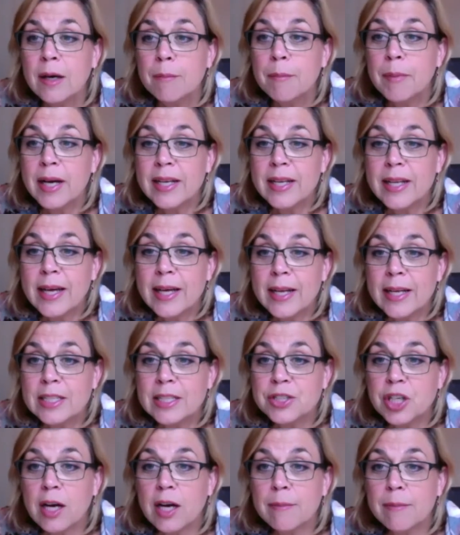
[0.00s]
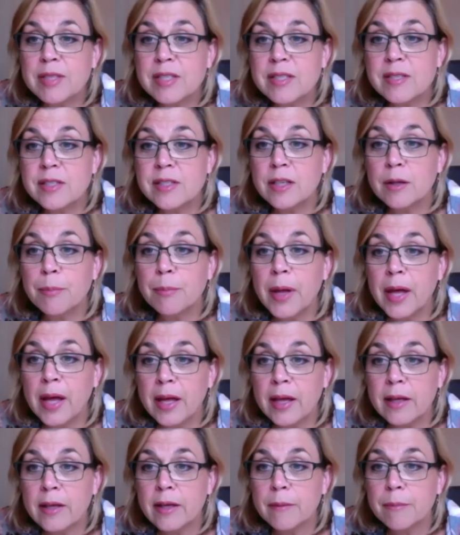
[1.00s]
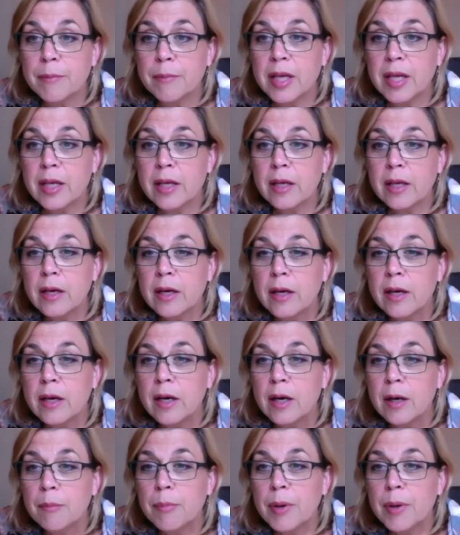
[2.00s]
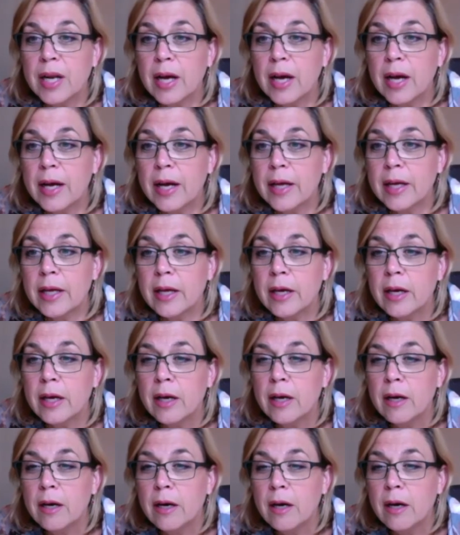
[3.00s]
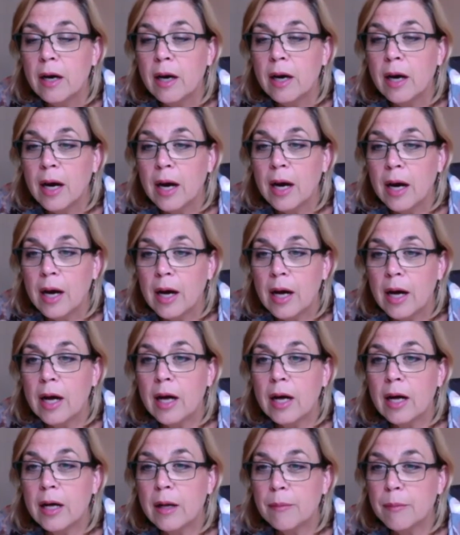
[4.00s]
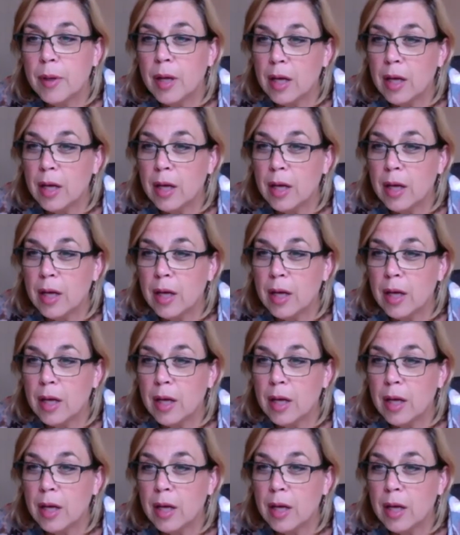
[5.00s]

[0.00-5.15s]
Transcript: My nanny job is still paying me, but I um,